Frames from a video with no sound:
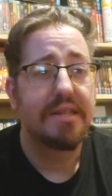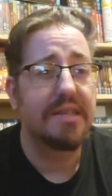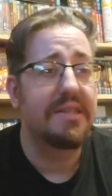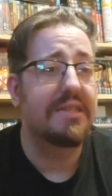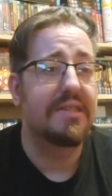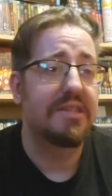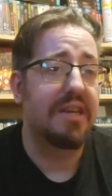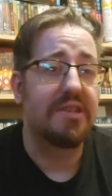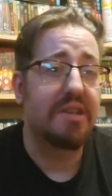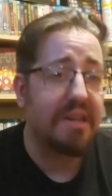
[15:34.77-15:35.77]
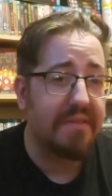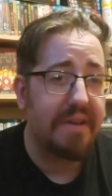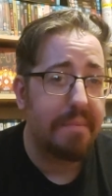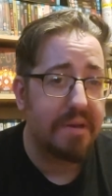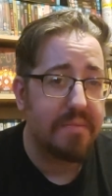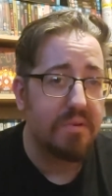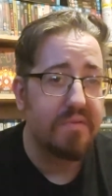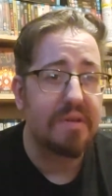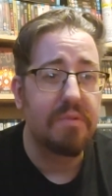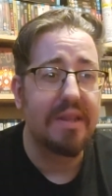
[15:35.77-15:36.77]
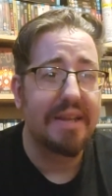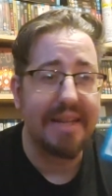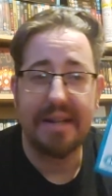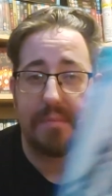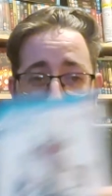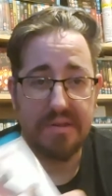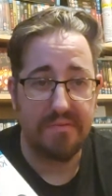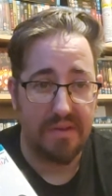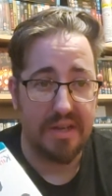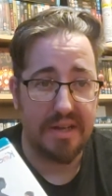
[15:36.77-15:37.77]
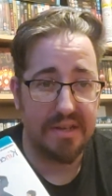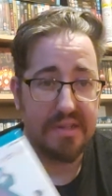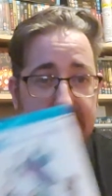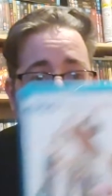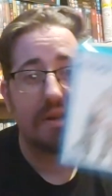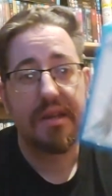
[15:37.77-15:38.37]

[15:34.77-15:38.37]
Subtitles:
This is essentially a family movie with a little bit of violence.